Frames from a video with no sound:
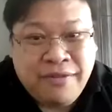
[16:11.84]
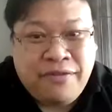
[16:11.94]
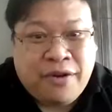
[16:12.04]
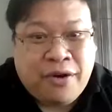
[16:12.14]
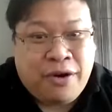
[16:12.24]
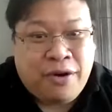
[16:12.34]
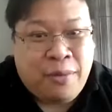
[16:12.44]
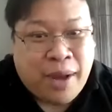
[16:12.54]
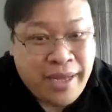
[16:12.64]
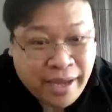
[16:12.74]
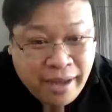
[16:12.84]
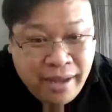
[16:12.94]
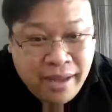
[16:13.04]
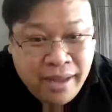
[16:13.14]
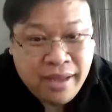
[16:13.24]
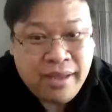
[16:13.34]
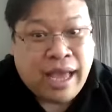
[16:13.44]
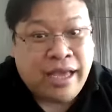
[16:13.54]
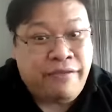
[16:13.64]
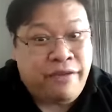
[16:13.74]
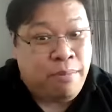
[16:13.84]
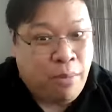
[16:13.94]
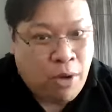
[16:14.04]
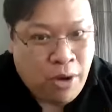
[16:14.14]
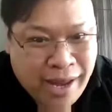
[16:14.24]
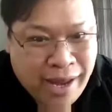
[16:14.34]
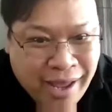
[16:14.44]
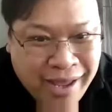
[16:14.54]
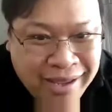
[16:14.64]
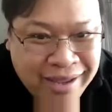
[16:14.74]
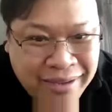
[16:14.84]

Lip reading: for 1 year. I give you more data.